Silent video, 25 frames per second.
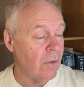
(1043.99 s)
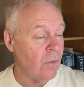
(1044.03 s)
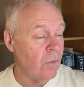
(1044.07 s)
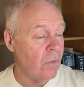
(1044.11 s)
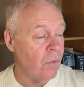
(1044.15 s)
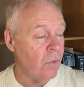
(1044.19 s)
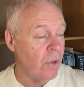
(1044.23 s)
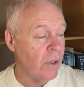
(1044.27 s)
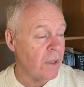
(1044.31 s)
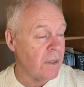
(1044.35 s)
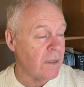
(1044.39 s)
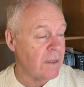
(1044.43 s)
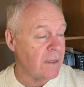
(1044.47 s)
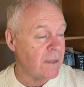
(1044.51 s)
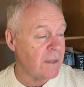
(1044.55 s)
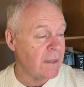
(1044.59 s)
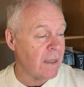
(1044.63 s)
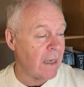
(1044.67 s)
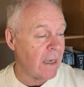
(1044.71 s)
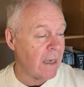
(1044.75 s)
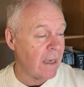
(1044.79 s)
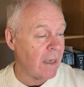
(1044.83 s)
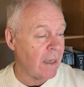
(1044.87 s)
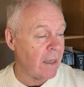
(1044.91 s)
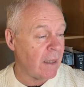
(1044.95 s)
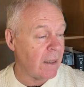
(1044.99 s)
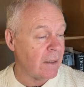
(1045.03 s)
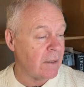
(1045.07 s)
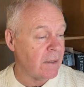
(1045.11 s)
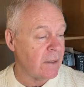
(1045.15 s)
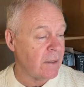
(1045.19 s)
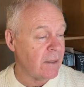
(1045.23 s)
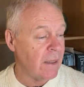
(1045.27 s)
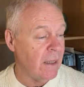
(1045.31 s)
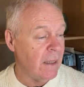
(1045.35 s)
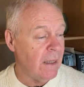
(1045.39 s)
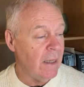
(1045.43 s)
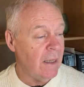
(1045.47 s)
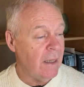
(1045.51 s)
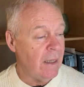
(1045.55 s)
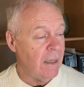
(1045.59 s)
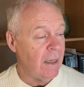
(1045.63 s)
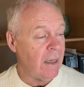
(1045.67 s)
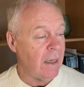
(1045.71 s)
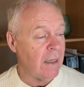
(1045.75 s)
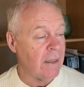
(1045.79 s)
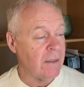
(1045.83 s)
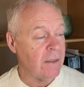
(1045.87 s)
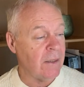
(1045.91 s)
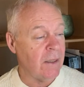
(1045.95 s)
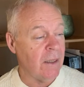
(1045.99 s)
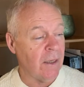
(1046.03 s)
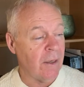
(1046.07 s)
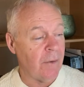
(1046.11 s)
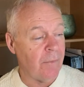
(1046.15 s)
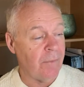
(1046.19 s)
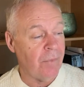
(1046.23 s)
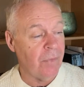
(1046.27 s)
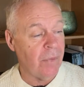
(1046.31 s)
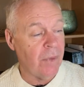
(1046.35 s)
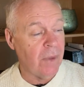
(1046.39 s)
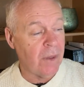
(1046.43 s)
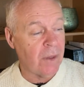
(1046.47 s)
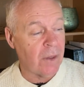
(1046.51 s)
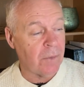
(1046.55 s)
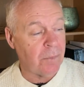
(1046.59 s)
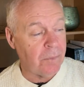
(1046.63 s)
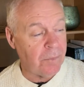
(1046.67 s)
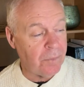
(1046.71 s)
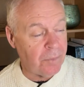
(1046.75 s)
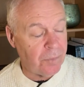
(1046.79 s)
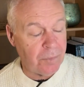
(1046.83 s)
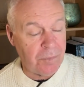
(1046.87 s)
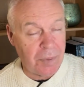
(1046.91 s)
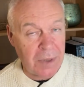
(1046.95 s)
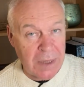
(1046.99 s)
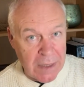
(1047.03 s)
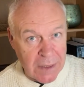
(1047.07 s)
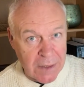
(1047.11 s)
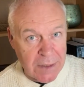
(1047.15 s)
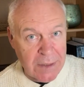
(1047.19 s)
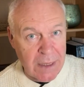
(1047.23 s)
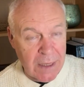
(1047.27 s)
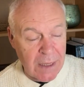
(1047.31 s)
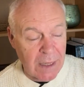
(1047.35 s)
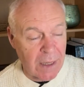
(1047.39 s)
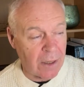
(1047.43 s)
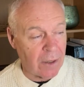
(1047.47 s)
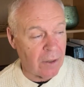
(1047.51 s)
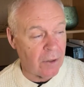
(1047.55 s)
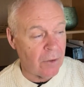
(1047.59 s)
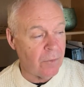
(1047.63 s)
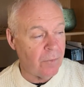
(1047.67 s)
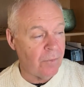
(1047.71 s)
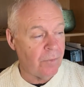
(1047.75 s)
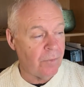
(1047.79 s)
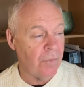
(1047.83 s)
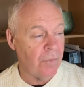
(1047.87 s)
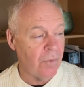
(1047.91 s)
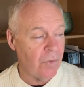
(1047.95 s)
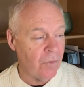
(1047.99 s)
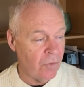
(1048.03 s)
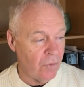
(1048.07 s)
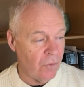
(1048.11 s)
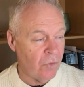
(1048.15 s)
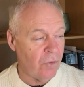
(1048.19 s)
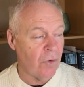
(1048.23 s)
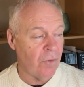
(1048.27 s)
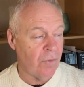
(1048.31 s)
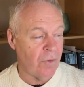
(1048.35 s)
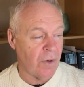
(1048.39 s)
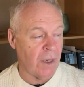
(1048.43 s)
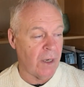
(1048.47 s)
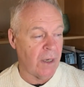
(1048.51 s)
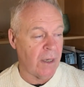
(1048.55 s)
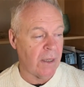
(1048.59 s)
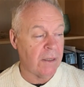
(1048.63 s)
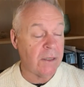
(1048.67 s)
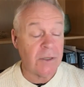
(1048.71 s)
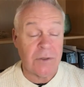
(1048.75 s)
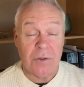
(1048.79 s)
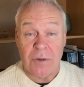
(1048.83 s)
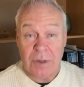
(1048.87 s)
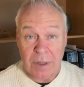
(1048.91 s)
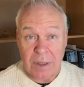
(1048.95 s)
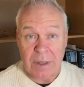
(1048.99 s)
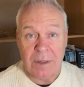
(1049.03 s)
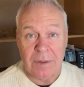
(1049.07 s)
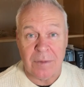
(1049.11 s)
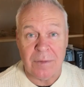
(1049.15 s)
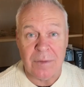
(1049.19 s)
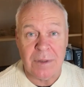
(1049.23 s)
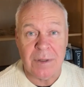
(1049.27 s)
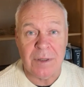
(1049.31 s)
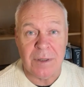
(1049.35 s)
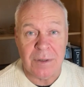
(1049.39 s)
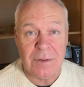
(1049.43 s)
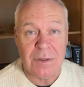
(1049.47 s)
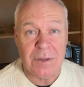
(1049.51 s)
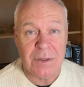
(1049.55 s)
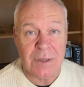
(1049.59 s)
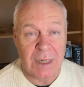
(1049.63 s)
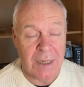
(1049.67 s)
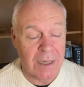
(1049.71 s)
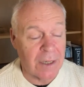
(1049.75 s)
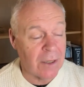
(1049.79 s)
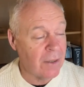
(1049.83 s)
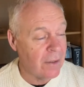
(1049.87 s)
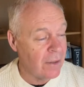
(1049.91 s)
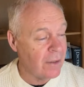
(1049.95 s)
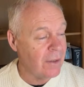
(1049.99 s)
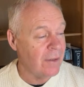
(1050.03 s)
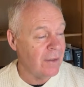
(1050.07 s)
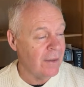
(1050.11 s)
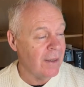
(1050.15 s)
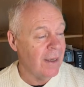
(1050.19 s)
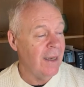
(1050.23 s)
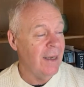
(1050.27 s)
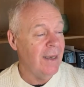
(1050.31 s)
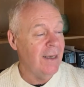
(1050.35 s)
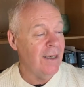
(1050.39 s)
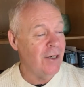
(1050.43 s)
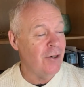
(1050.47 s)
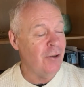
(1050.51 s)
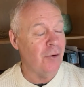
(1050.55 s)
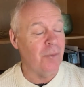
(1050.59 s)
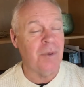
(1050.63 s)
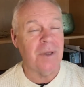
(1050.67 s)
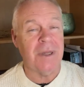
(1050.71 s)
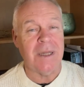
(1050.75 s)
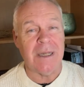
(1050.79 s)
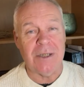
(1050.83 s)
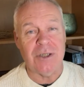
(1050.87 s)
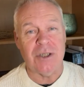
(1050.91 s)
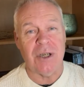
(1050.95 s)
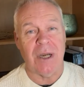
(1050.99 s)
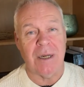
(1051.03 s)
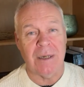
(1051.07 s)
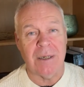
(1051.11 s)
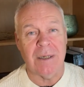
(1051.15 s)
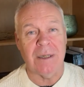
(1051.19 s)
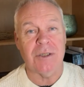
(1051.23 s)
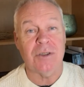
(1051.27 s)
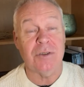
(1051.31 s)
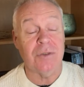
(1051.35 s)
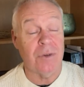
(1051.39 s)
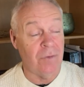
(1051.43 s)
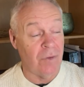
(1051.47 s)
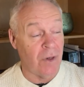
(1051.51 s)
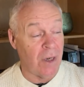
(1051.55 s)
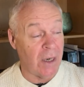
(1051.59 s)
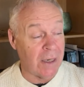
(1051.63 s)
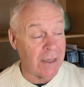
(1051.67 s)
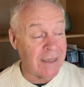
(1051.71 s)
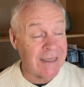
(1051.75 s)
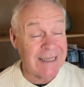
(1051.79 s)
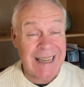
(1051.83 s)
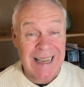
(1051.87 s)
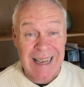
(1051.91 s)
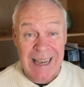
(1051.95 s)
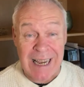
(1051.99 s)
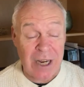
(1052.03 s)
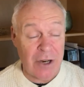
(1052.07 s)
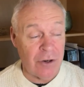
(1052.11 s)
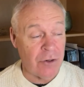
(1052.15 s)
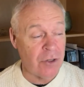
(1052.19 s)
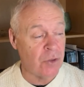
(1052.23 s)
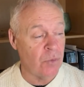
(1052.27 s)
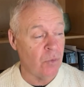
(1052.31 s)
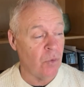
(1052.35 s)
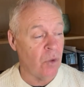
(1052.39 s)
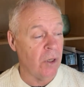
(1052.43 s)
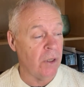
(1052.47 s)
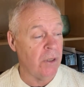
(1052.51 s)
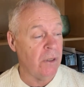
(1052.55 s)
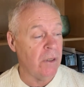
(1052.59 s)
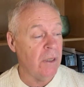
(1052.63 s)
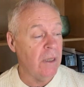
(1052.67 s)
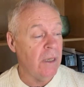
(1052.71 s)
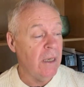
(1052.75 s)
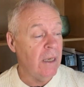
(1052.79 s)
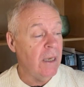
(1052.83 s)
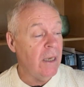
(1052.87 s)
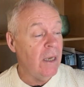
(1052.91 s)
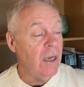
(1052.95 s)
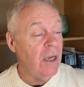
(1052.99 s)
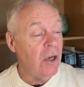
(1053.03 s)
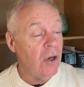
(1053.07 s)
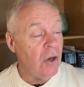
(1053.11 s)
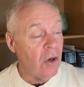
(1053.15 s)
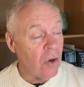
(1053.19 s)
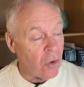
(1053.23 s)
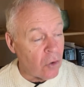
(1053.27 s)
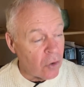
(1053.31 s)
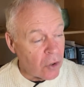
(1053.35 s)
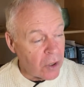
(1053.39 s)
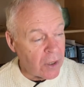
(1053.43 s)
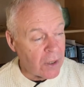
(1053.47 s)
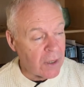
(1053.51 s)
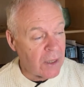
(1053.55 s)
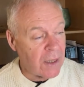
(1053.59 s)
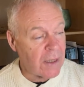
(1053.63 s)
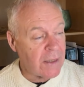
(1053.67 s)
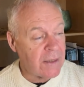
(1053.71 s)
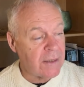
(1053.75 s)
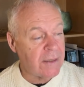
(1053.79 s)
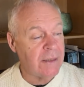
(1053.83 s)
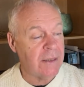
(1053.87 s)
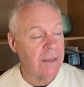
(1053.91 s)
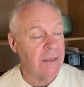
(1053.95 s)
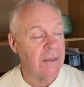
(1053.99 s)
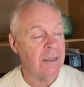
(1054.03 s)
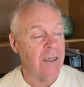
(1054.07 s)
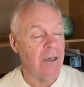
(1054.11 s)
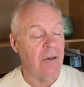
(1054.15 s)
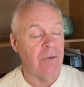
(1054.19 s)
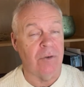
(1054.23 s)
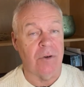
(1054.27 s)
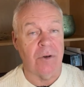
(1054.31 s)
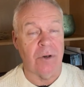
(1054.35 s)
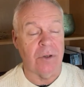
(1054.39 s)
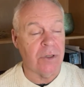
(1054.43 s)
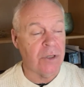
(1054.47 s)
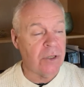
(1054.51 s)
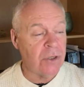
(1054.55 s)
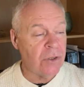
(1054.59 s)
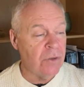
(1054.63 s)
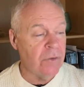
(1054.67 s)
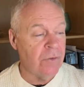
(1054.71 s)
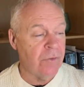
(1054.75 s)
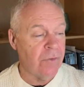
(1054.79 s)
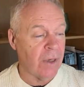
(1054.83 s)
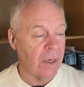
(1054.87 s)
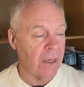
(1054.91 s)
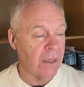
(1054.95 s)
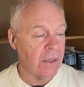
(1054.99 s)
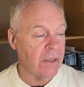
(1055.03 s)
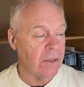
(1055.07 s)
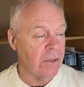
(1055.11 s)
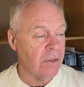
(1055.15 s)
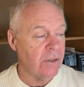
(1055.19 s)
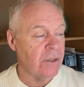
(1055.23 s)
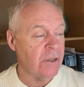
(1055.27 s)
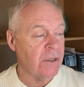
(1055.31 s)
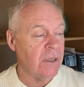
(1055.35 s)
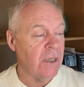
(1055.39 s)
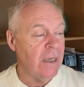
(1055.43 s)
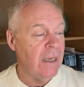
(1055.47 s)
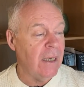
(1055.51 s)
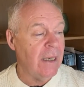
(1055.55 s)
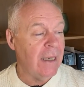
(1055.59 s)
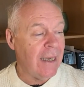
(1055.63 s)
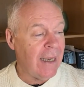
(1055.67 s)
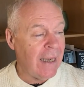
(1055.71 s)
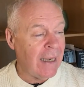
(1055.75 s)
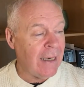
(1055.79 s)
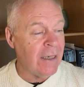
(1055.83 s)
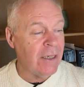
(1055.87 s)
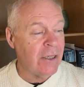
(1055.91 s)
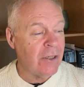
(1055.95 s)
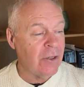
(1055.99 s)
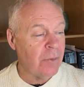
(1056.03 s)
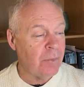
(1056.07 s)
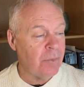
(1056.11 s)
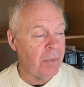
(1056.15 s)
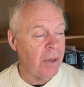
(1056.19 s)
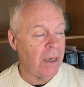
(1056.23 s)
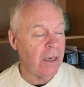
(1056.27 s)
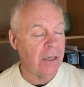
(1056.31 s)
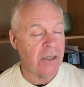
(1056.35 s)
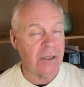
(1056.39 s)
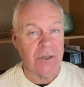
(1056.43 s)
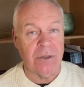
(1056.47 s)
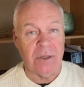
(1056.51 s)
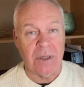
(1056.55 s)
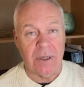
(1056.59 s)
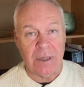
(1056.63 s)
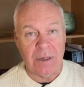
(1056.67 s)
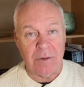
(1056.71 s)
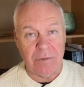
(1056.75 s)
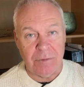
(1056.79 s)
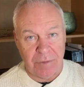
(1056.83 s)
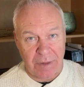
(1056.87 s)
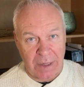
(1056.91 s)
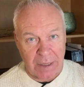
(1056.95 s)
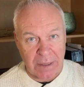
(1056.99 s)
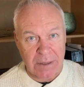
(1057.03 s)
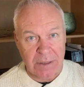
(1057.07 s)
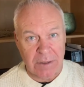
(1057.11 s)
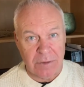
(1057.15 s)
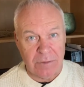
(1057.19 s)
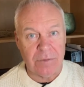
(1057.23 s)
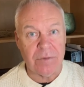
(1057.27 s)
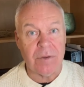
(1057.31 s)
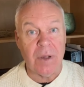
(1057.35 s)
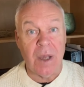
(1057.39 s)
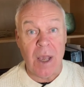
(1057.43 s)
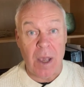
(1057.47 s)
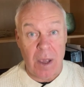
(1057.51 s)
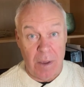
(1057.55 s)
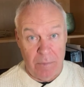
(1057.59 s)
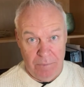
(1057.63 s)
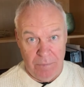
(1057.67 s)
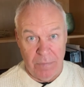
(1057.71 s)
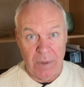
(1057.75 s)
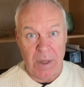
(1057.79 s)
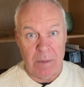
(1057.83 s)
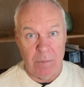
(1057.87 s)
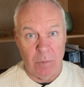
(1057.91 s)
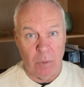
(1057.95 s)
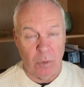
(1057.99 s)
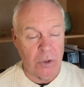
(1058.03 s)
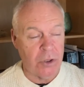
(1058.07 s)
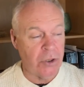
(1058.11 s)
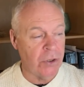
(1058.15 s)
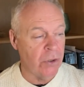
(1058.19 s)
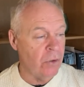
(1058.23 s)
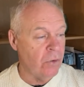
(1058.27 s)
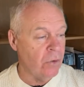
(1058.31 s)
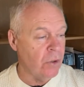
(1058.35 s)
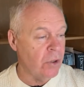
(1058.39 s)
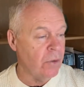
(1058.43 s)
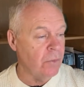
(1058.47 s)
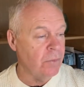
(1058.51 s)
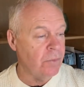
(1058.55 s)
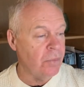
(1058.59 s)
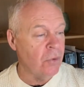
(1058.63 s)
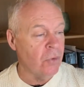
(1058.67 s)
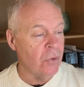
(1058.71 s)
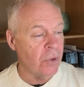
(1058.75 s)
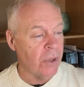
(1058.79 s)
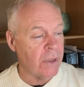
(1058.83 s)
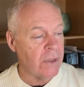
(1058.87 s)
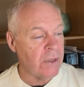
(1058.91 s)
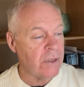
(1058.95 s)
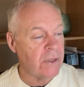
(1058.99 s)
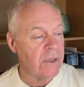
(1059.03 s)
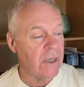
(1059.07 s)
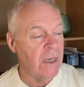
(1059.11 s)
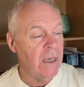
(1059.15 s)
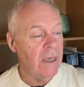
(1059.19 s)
what it says is that the PCL revised, the Psychopathy checklist revised, Hare's one, organises itself around two factors: interpersonal and affective emotional components,